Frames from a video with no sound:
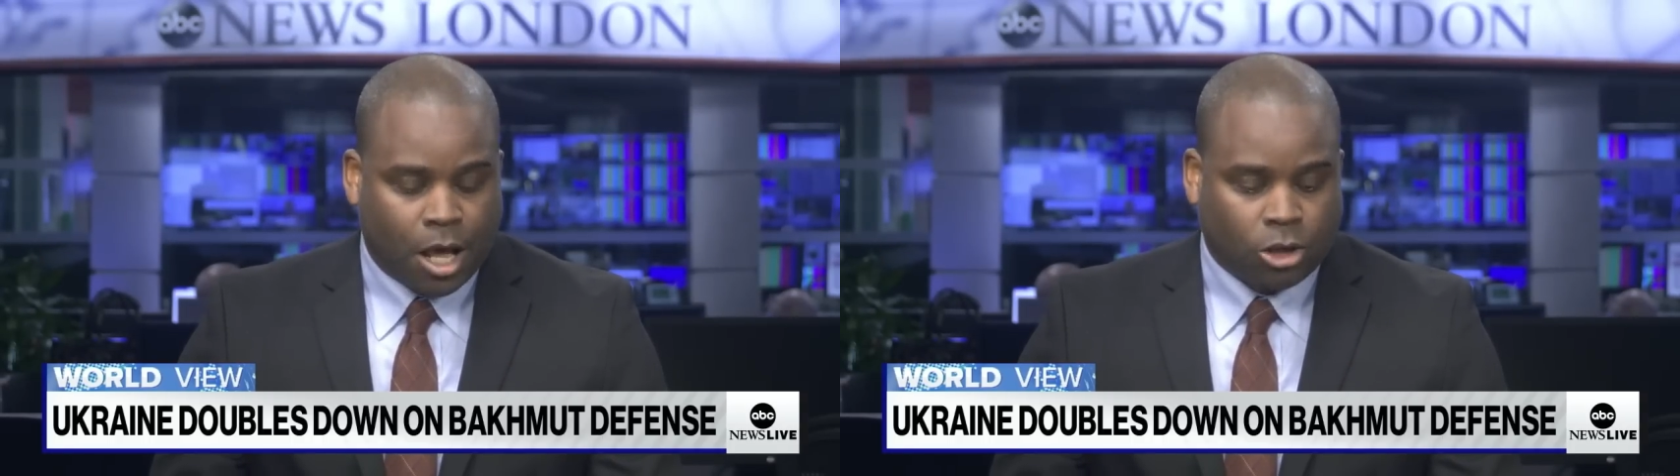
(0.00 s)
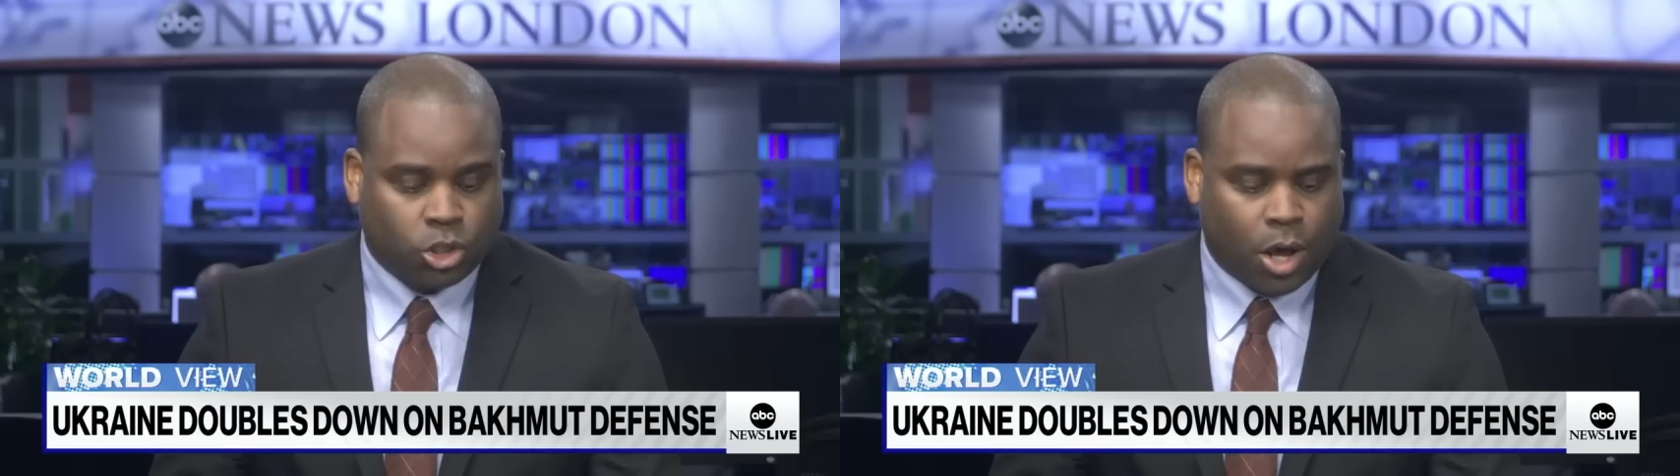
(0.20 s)

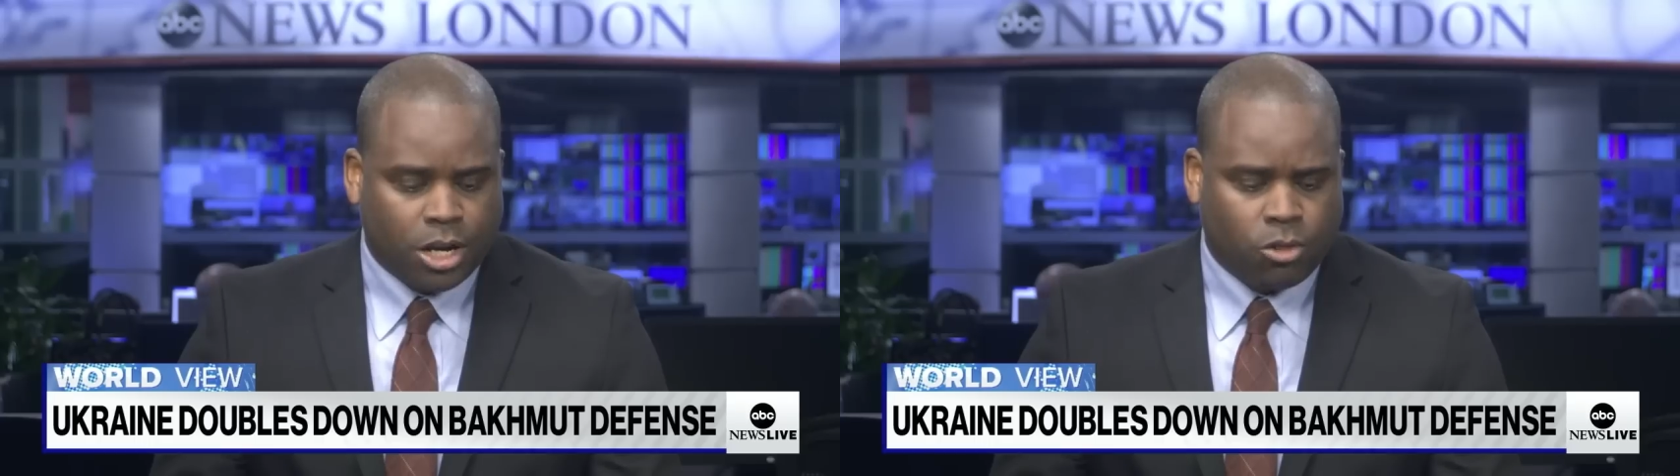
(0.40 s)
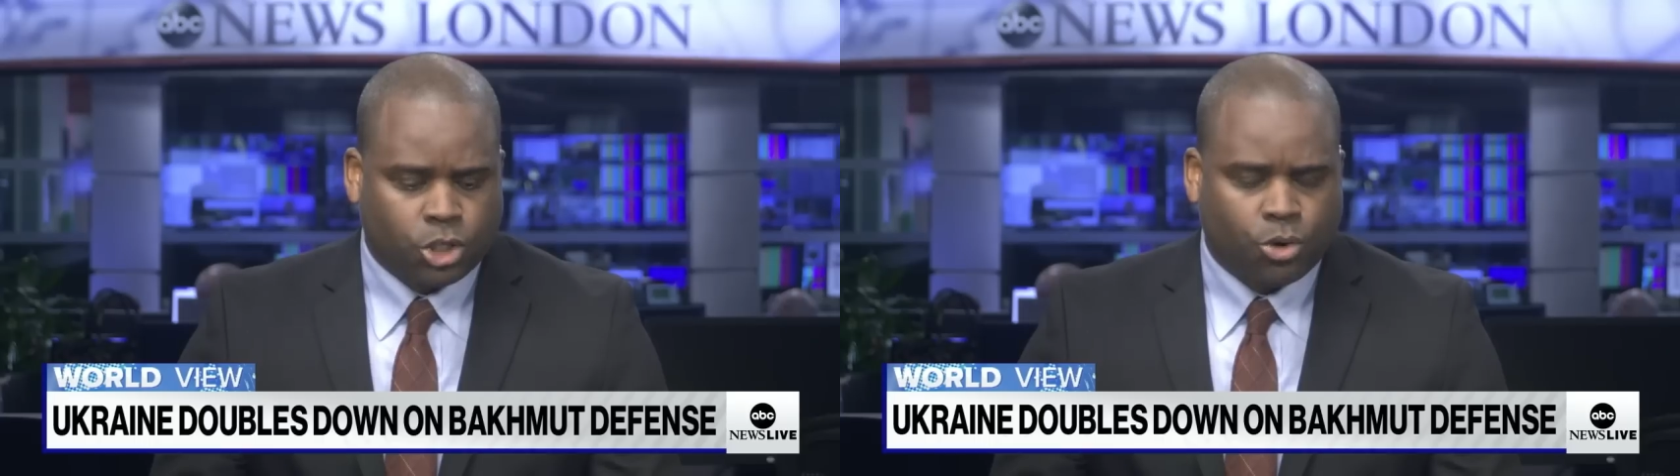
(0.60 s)
Also,
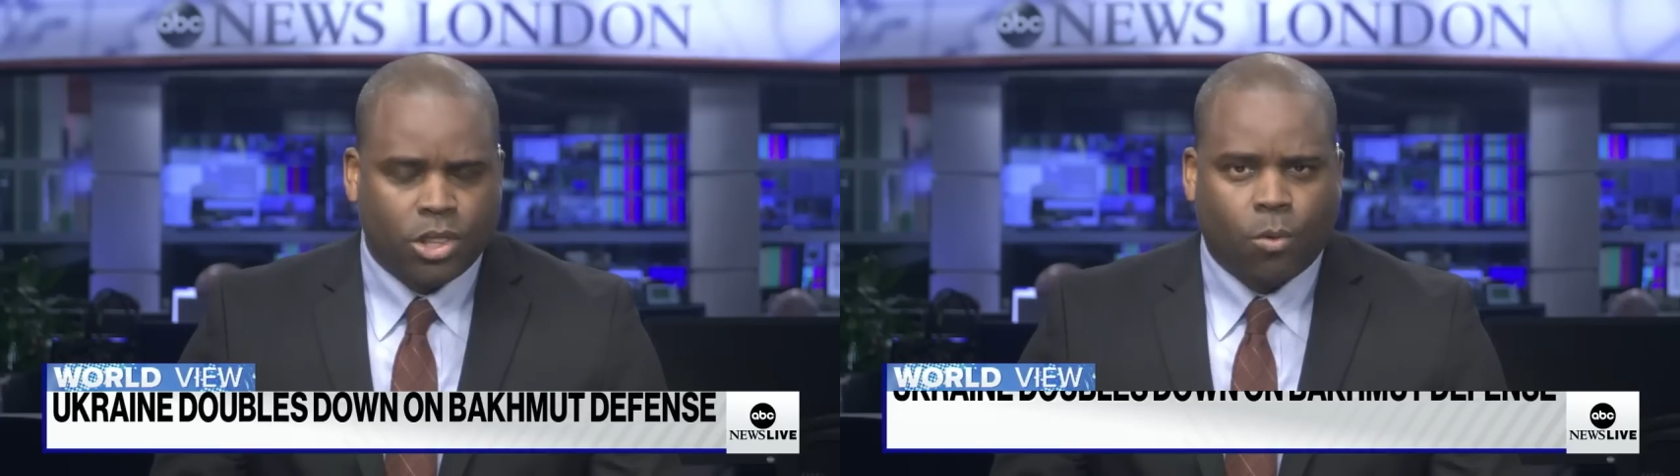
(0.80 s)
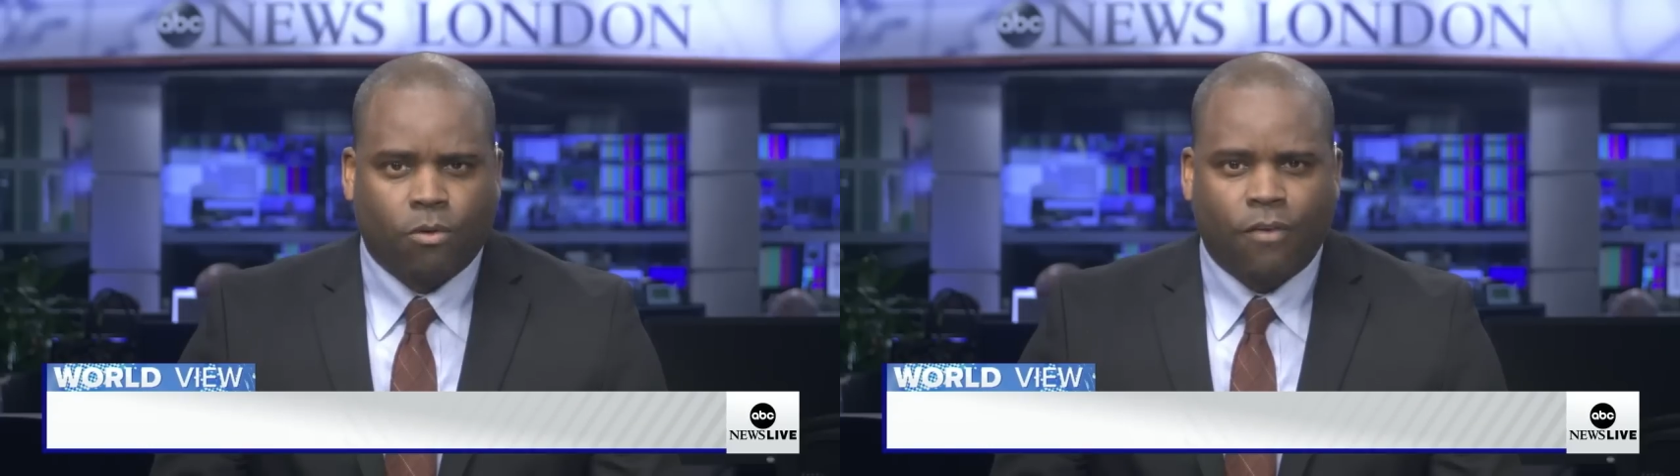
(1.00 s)
another
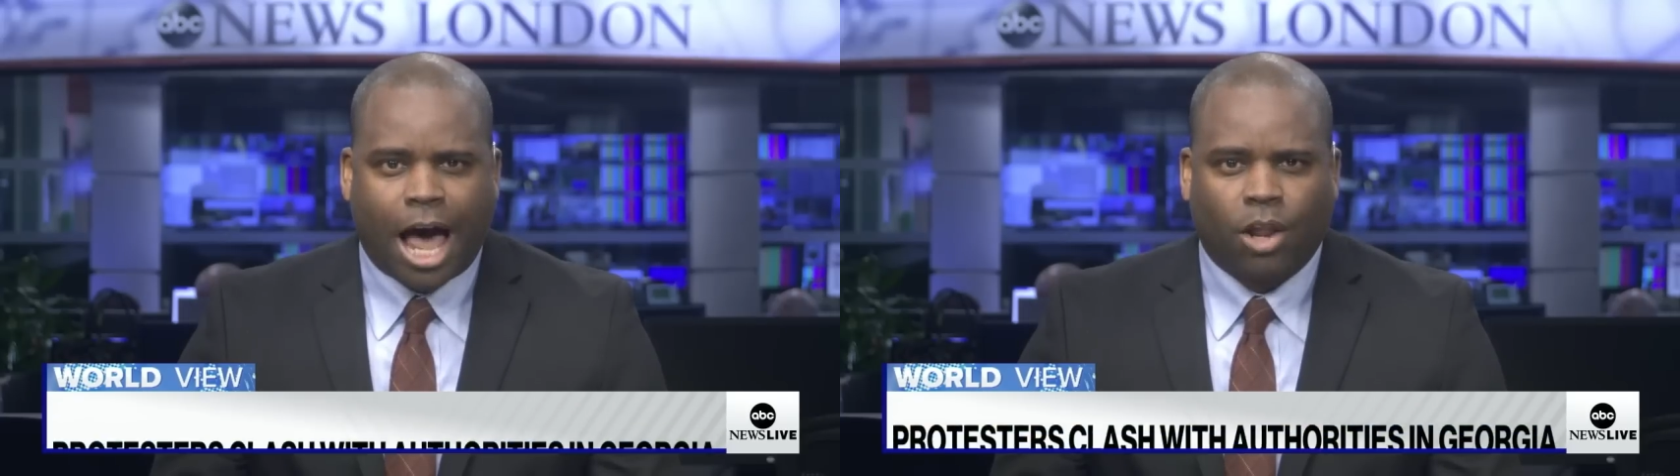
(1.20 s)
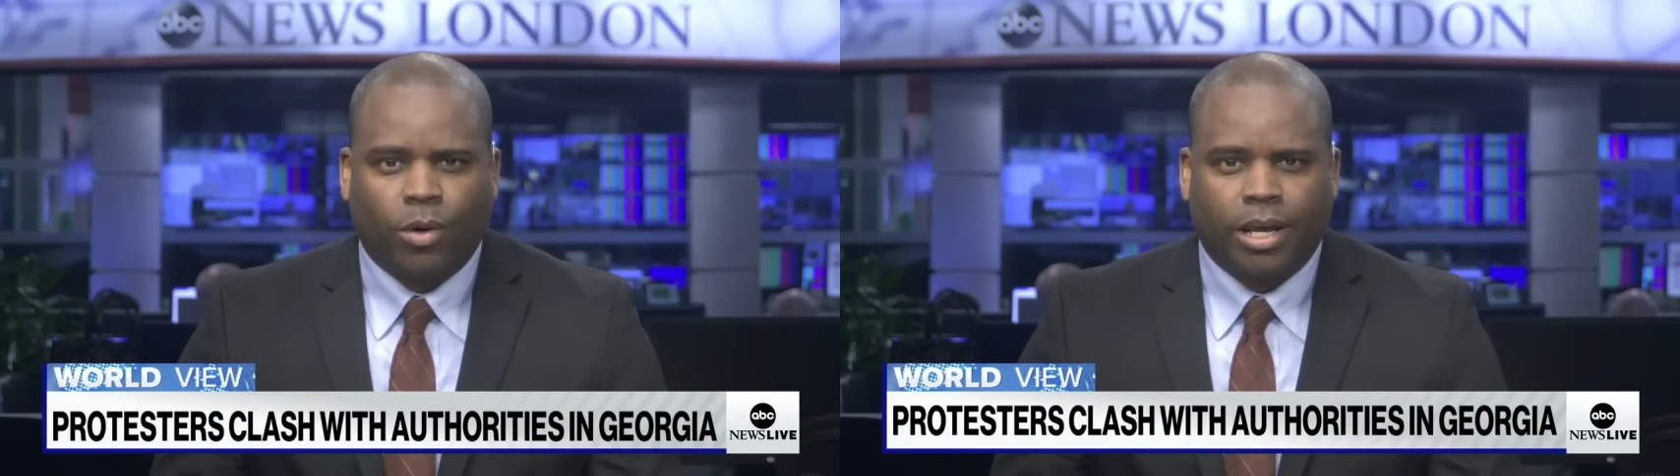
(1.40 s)
story that we're
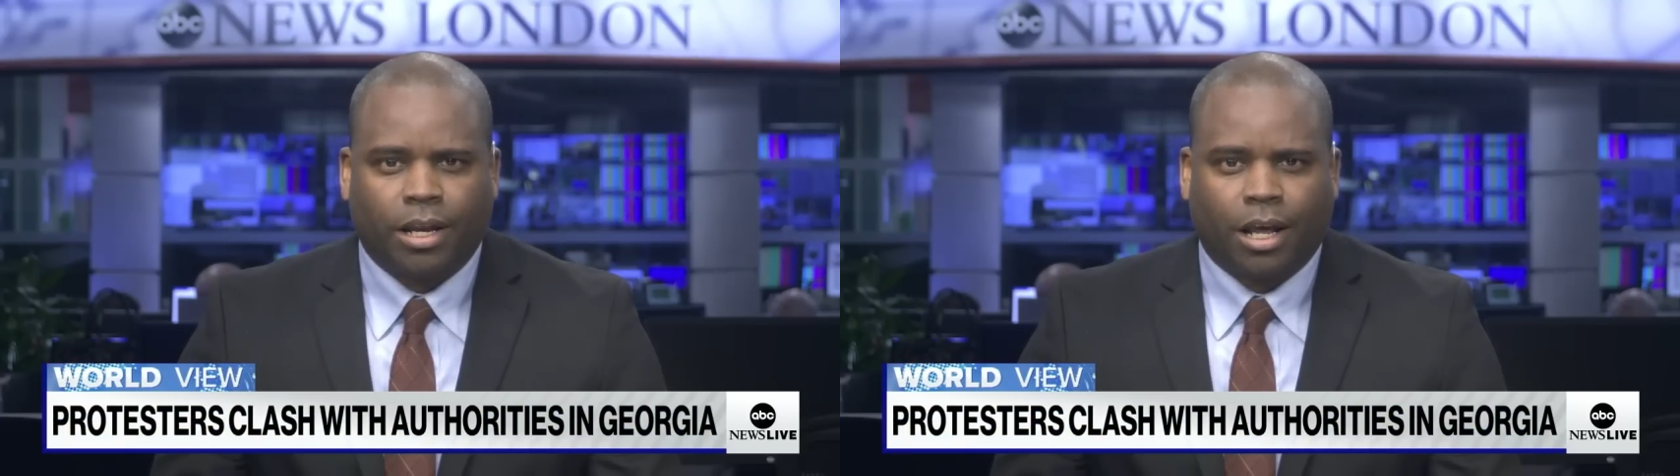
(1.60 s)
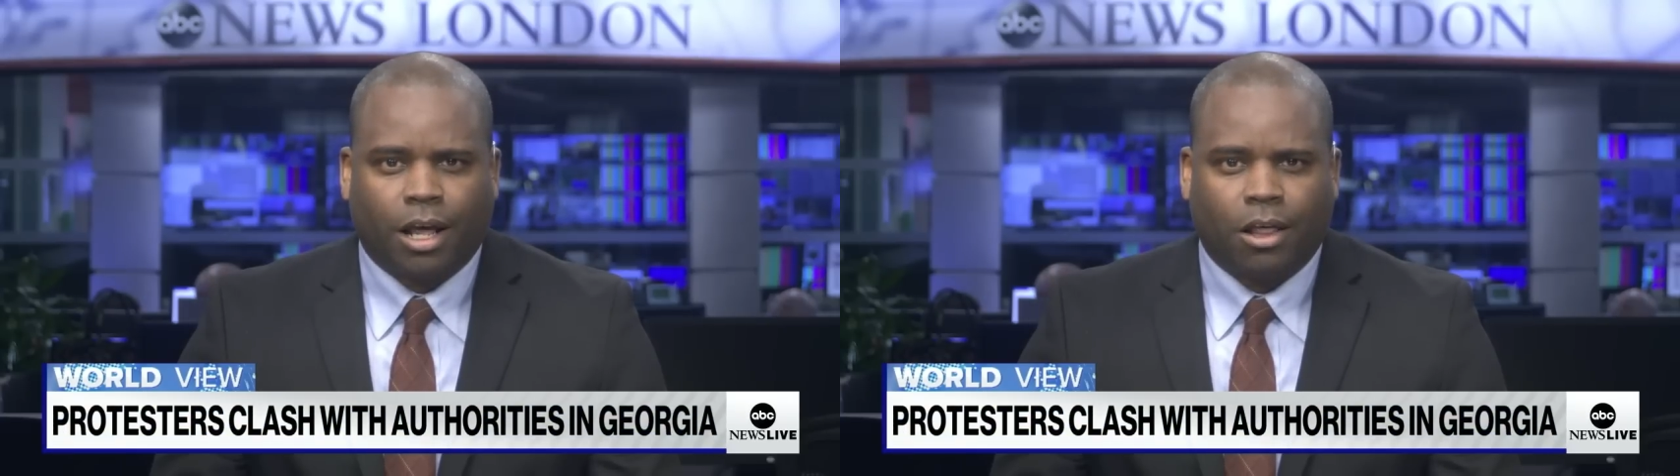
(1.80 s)

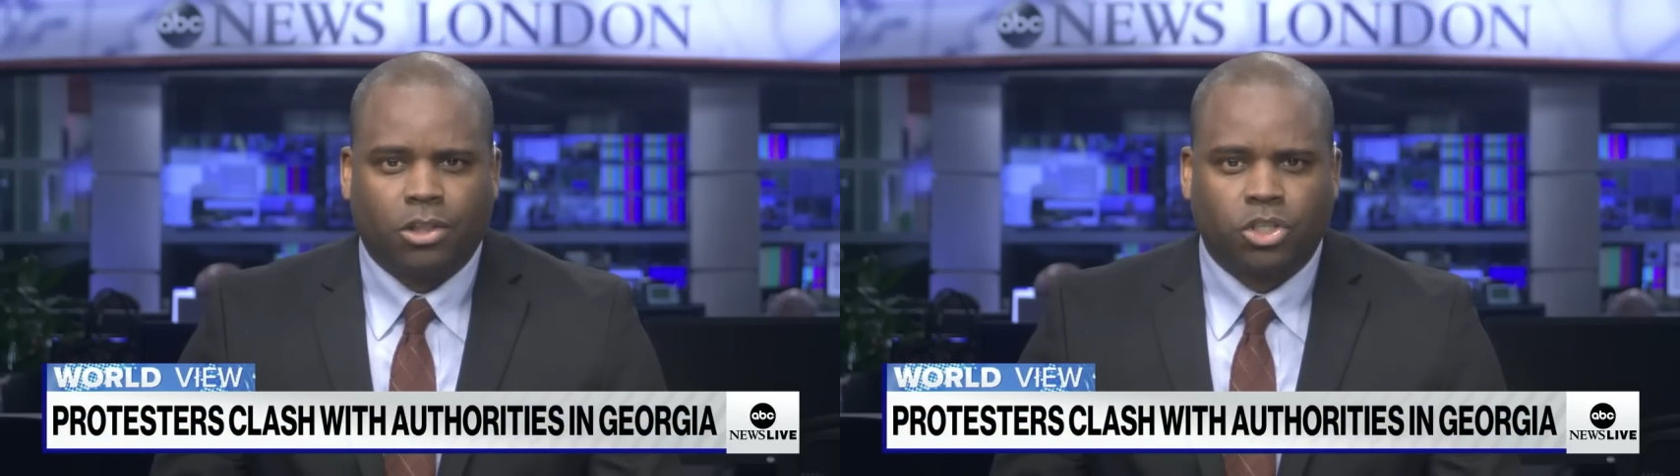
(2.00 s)
following uh,